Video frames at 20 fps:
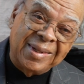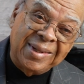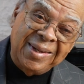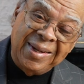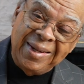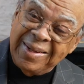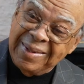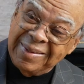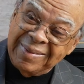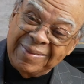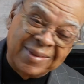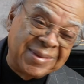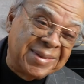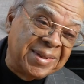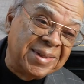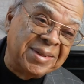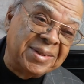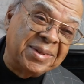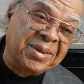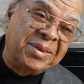Yeah, which
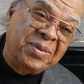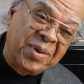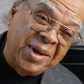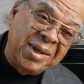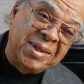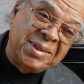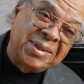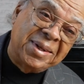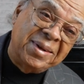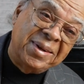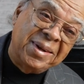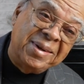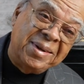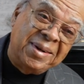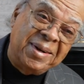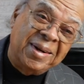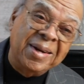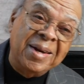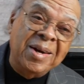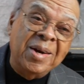is the great Shirley
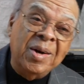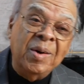Horn.